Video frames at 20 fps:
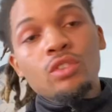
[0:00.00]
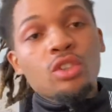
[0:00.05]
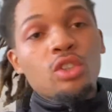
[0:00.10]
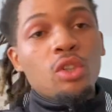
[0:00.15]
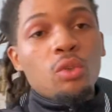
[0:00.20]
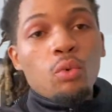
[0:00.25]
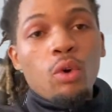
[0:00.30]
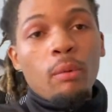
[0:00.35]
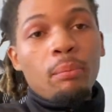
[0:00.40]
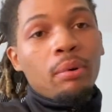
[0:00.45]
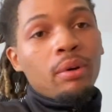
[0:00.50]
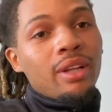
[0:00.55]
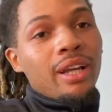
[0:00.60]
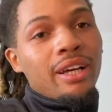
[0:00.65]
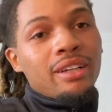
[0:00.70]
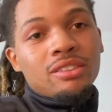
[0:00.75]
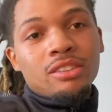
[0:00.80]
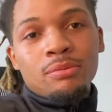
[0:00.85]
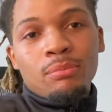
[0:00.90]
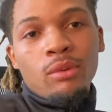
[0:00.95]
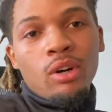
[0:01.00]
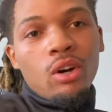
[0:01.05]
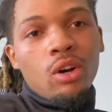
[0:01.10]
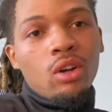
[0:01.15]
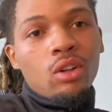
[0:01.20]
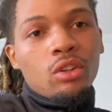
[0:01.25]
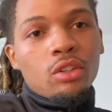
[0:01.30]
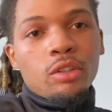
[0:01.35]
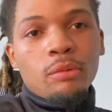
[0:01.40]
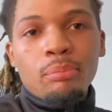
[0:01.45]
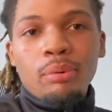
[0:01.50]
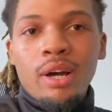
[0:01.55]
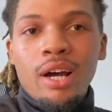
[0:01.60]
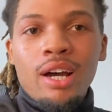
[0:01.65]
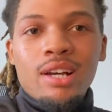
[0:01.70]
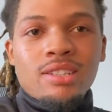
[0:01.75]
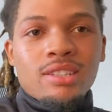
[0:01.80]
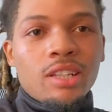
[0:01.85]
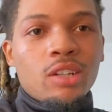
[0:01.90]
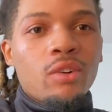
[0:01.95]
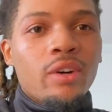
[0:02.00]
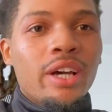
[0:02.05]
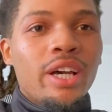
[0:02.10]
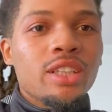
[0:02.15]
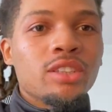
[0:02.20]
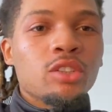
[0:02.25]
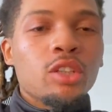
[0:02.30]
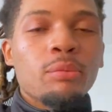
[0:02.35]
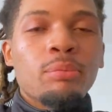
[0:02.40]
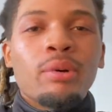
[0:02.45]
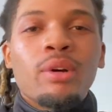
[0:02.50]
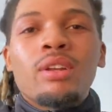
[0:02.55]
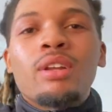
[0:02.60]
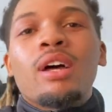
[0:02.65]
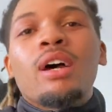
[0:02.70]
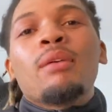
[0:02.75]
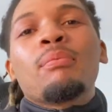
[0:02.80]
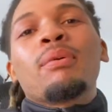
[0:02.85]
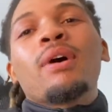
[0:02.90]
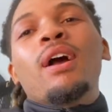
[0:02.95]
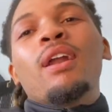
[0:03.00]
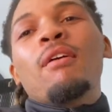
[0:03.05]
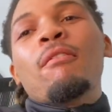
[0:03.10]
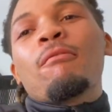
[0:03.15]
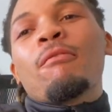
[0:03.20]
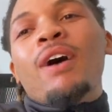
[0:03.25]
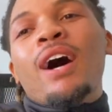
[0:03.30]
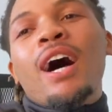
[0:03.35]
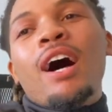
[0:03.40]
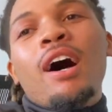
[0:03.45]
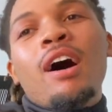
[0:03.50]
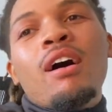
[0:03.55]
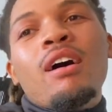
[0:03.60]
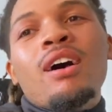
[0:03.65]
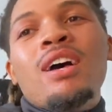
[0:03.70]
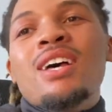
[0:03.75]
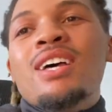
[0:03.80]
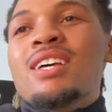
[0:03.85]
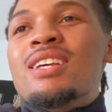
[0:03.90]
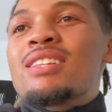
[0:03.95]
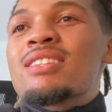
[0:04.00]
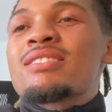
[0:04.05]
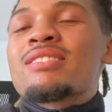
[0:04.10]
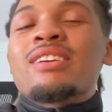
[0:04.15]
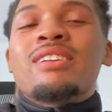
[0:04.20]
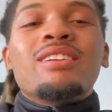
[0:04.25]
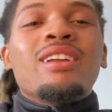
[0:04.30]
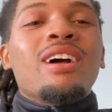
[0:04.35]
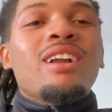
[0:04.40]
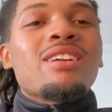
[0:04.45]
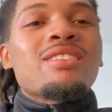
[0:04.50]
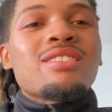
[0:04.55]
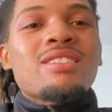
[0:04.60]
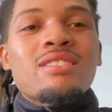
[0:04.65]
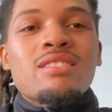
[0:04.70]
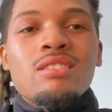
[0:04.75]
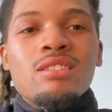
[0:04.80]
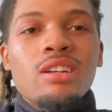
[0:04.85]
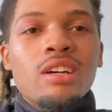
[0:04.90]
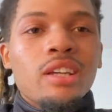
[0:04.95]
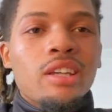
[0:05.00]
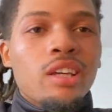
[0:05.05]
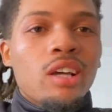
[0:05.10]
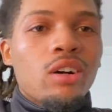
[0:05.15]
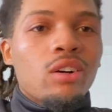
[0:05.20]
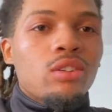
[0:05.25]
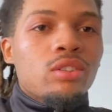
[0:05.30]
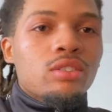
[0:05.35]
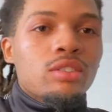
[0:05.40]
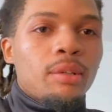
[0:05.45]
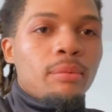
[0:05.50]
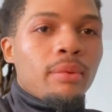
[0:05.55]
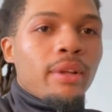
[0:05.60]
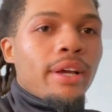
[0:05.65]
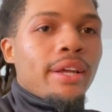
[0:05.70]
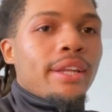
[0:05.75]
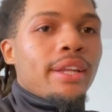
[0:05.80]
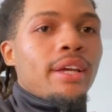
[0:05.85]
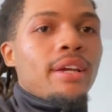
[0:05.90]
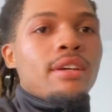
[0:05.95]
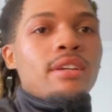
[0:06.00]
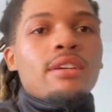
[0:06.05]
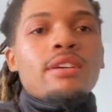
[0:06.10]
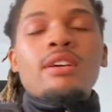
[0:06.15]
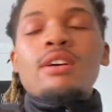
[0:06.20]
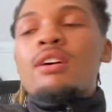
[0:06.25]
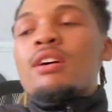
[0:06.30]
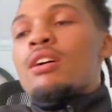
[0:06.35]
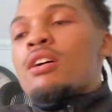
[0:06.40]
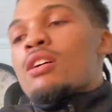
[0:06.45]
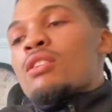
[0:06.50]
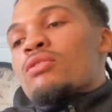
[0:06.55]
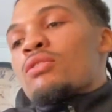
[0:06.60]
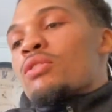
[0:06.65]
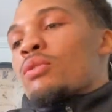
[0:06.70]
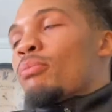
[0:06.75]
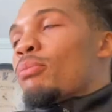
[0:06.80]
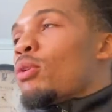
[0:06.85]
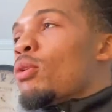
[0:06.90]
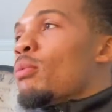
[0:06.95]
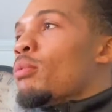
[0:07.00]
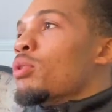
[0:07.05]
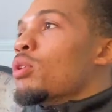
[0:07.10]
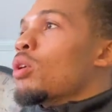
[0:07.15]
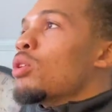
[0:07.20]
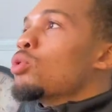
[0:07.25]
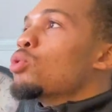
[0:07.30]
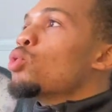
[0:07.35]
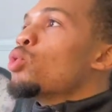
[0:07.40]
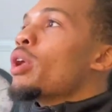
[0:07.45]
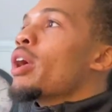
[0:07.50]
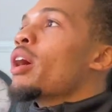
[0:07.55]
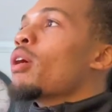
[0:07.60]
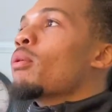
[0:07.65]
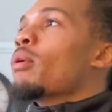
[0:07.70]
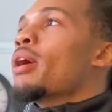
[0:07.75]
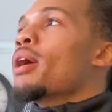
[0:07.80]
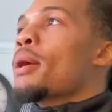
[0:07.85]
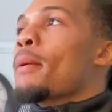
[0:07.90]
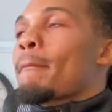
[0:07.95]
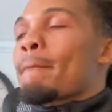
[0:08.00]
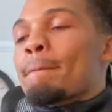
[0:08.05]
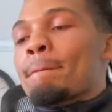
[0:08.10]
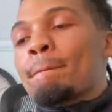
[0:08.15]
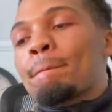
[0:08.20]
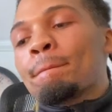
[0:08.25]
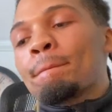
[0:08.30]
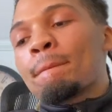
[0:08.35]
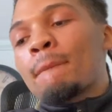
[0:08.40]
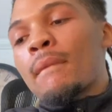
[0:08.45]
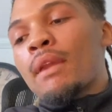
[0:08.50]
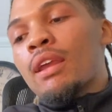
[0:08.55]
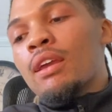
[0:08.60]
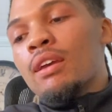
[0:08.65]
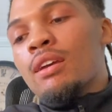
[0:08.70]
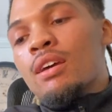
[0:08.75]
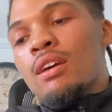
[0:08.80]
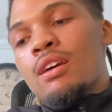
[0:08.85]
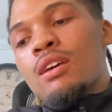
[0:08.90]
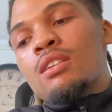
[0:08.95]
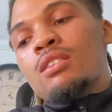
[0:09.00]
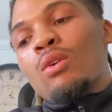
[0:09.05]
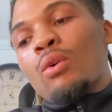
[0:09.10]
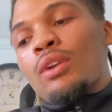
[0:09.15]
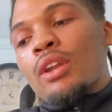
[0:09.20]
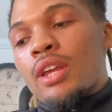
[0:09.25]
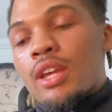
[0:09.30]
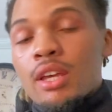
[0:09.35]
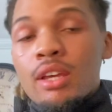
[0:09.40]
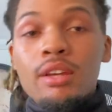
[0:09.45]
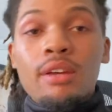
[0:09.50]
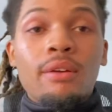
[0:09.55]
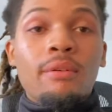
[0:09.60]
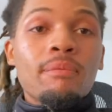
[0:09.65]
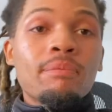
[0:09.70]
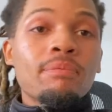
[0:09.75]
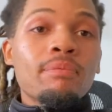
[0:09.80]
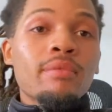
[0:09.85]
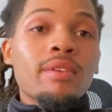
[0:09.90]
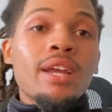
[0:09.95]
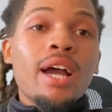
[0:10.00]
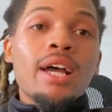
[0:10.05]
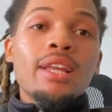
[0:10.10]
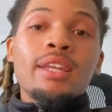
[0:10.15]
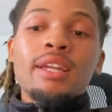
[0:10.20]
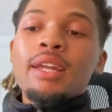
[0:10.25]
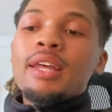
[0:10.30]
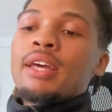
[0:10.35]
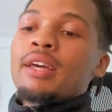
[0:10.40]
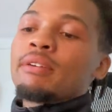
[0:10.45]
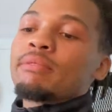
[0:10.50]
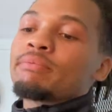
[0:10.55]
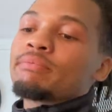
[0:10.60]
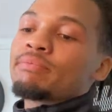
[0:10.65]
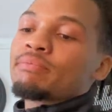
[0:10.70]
You want to put like a small little deposit. They're going to ask you to put like probably $5, $10 into the account, something like that. So you, boom, you're going to do that, right? So then, after that,